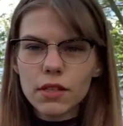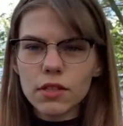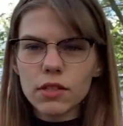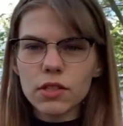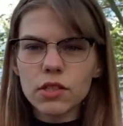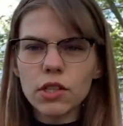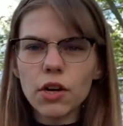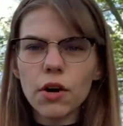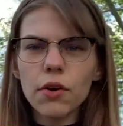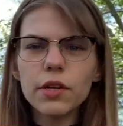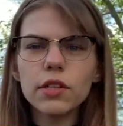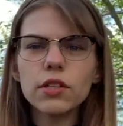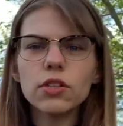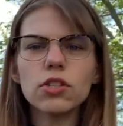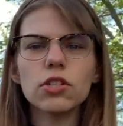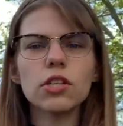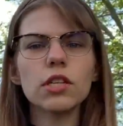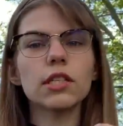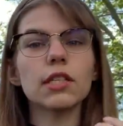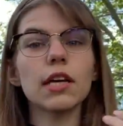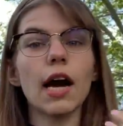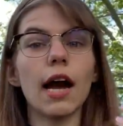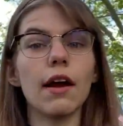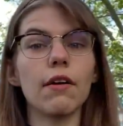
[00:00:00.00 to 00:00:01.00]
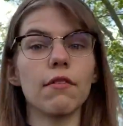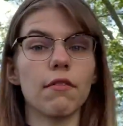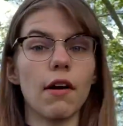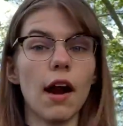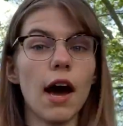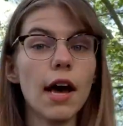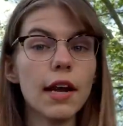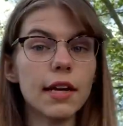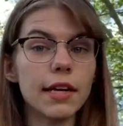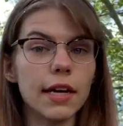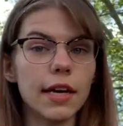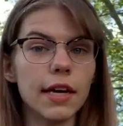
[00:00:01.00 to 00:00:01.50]
So it's just
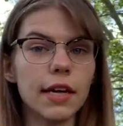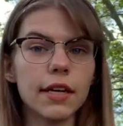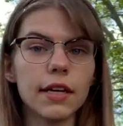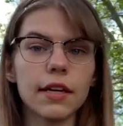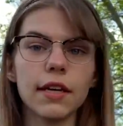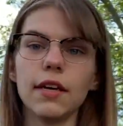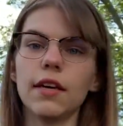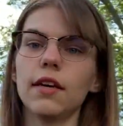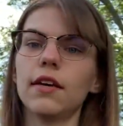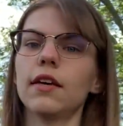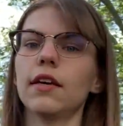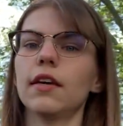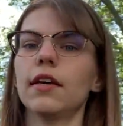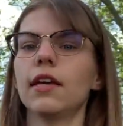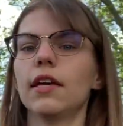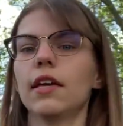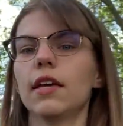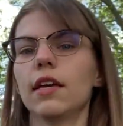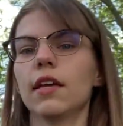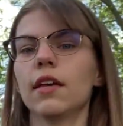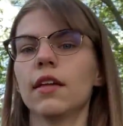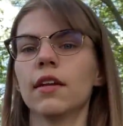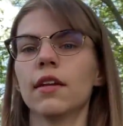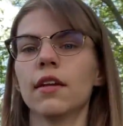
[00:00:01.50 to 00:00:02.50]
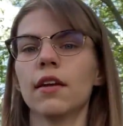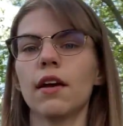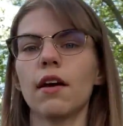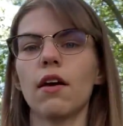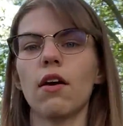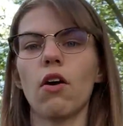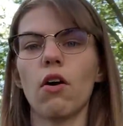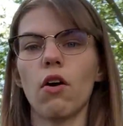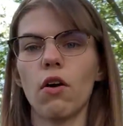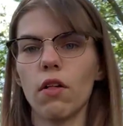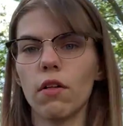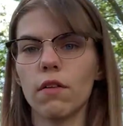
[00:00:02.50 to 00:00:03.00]
ironic in
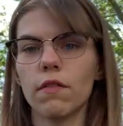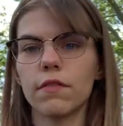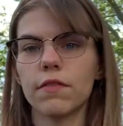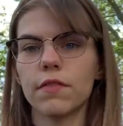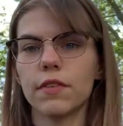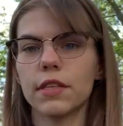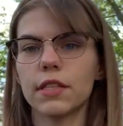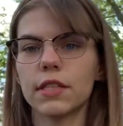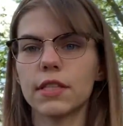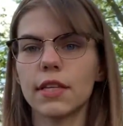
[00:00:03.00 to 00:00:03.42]
all of the